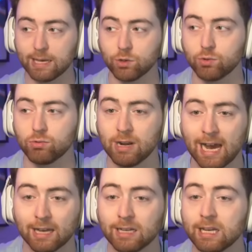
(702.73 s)
do
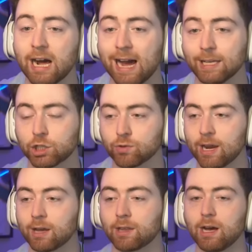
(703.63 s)
not need high
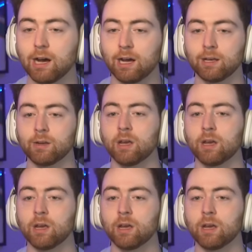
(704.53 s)
strength on